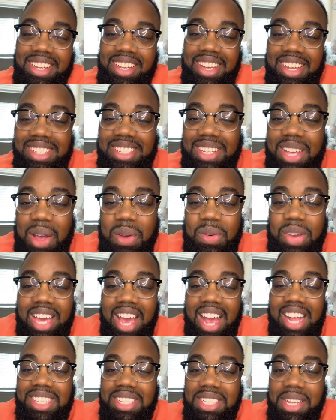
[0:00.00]
Let's go.
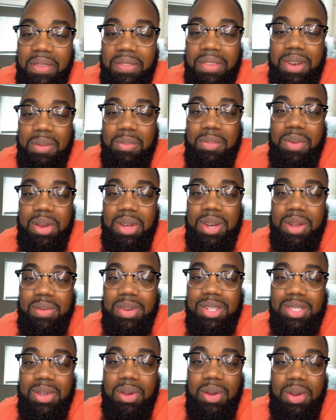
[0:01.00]
We got Tiff in the
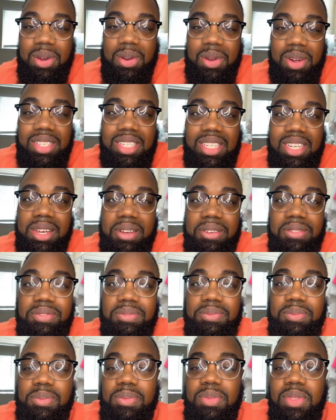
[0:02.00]
building. What's going on, Tiff?
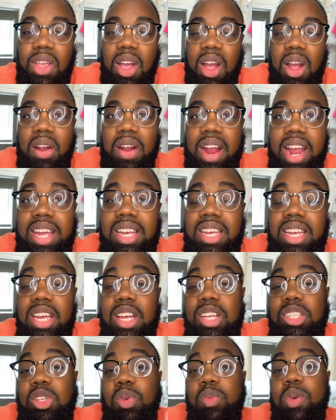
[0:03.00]
All right,
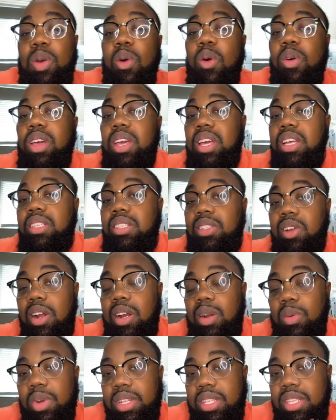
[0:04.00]
so we're gonna get
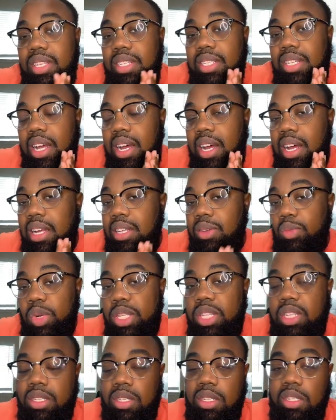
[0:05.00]
started with
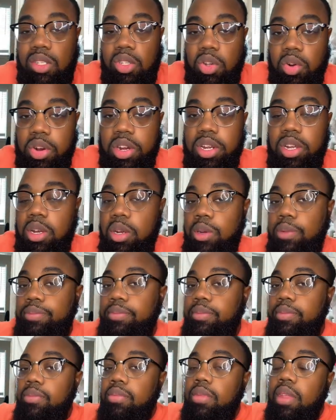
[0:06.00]
this
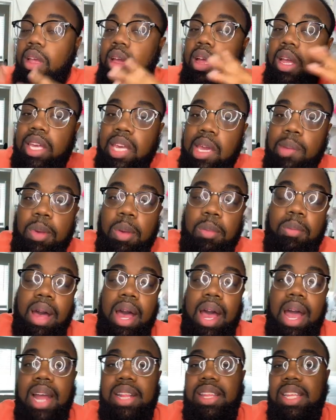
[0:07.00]
tutorial. Keep in
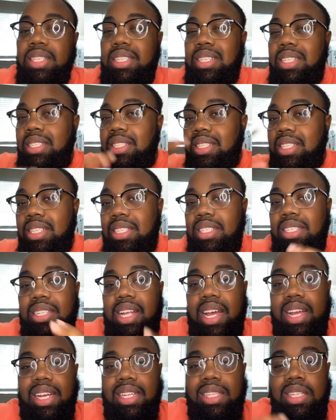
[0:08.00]
mind that this
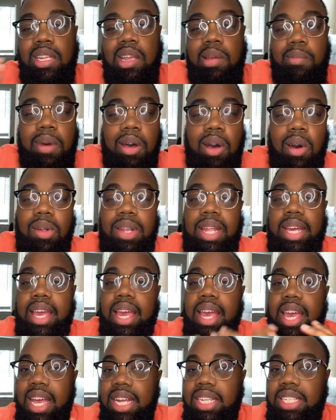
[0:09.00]
is like a demo,
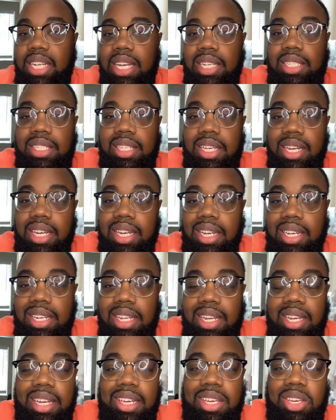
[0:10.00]
like an
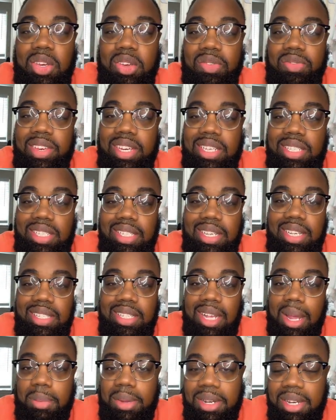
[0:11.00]
HSN
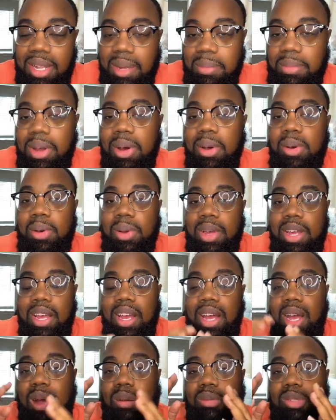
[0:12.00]
QVC type of demo.
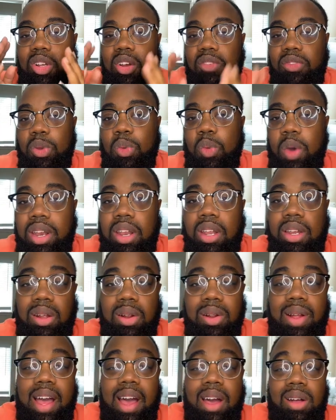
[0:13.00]
So if you want to
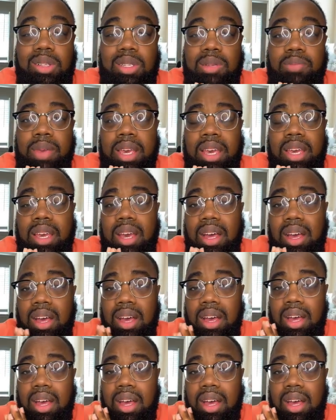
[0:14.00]
learn how to make